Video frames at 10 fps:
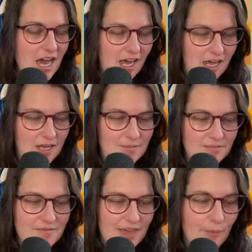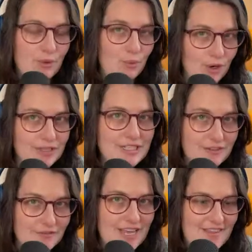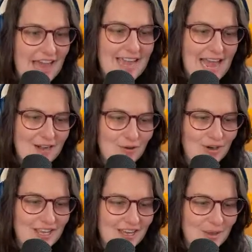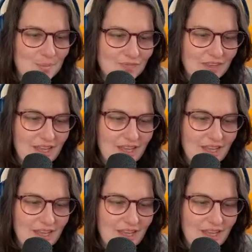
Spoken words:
that would work to fit in that category, Kim.